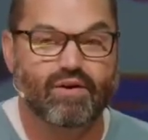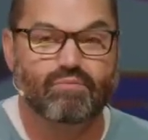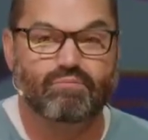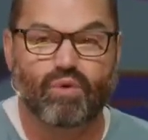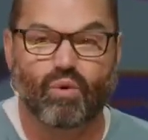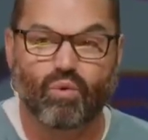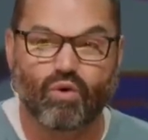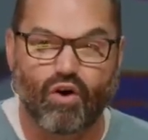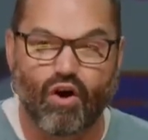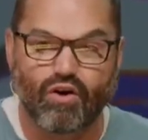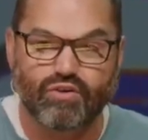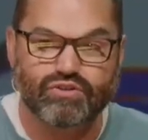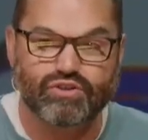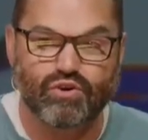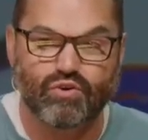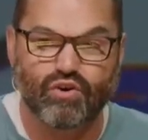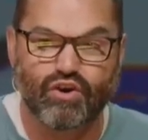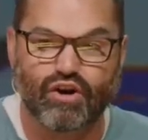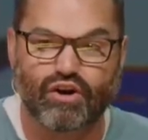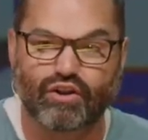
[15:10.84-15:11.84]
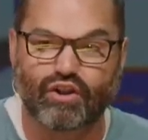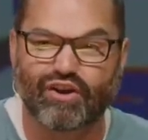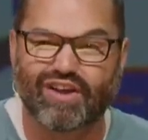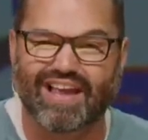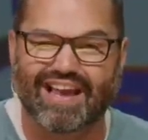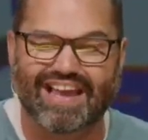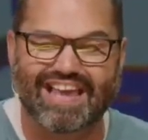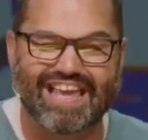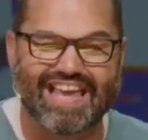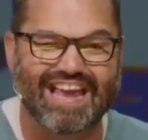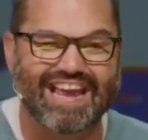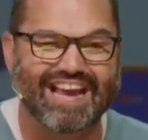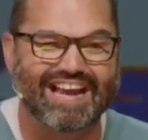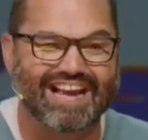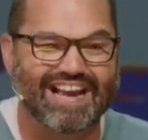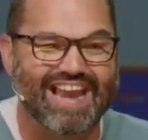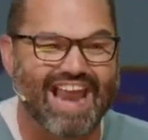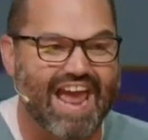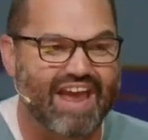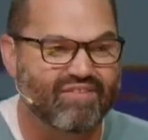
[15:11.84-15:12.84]
but we're also going to look at
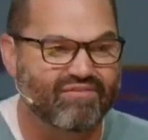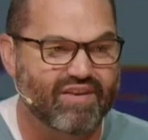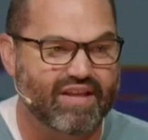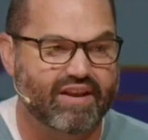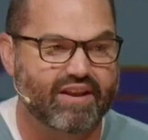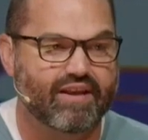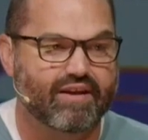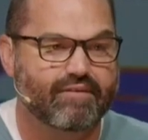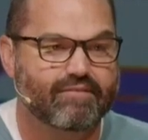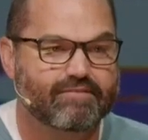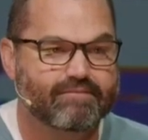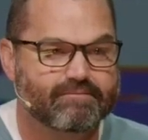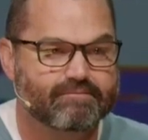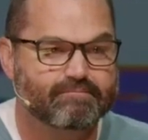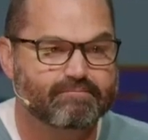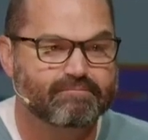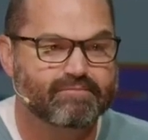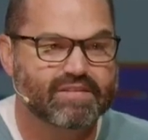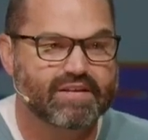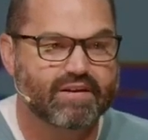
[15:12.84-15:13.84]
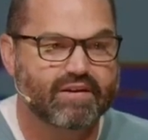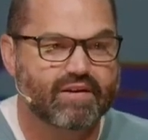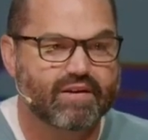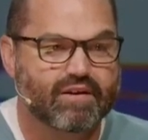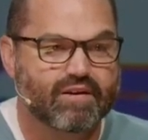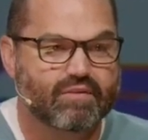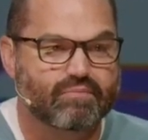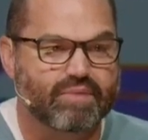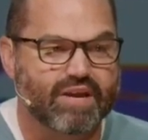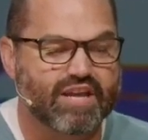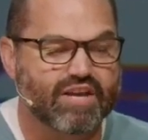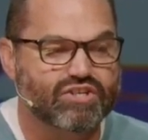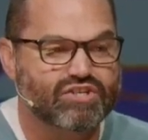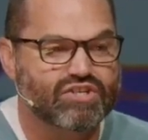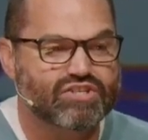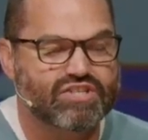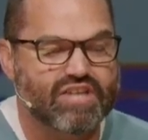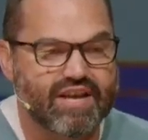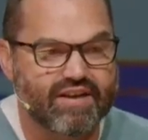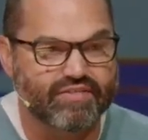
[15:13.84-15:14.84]
King David. Because you
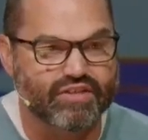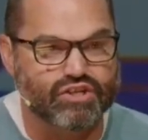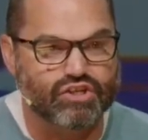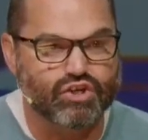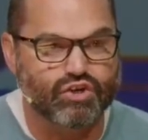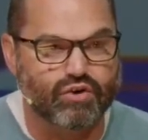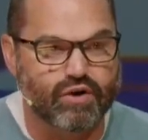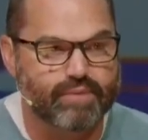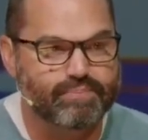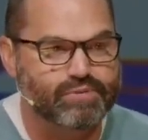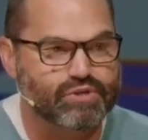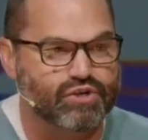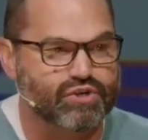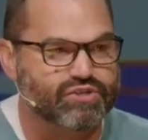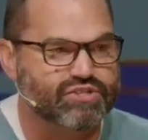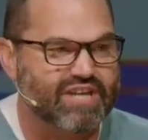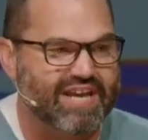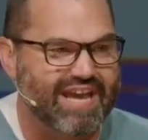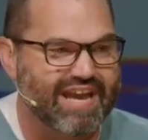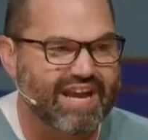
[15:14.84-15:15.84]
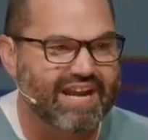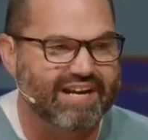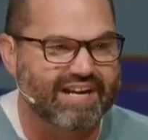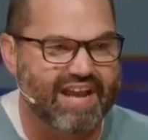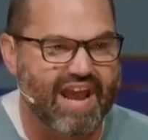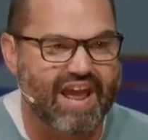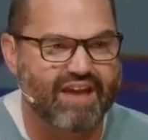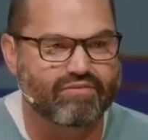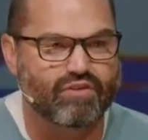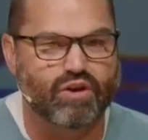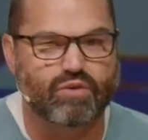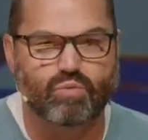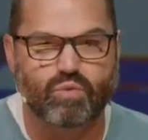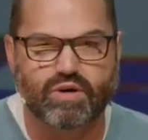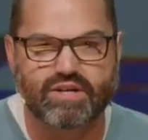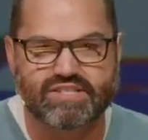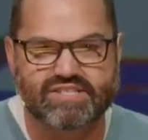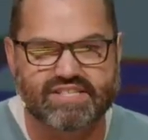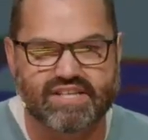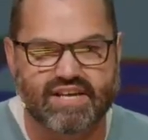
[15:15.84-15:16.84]
see in the scriptures, King David,
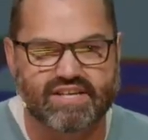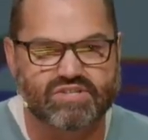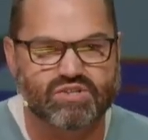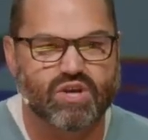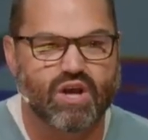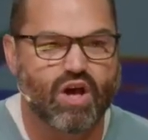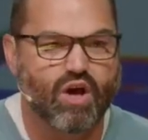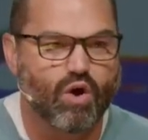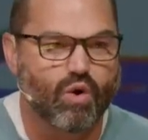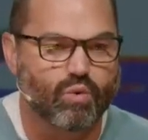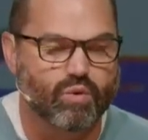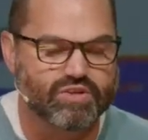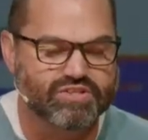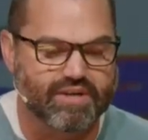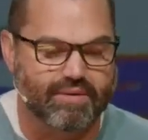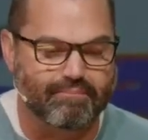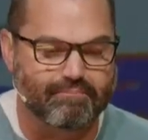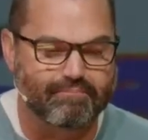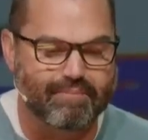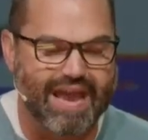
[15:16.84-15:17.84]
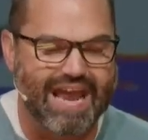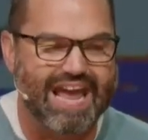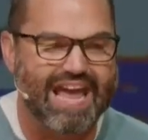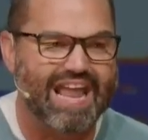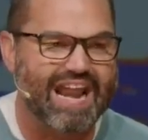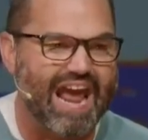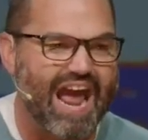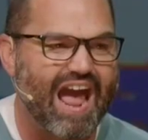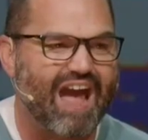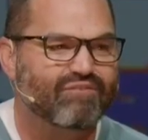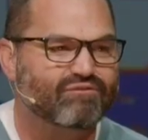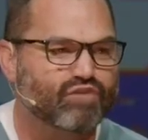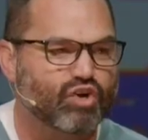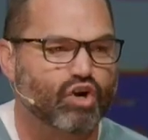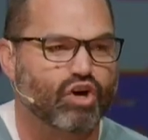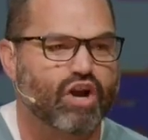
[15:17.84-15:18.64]
what says, was a man after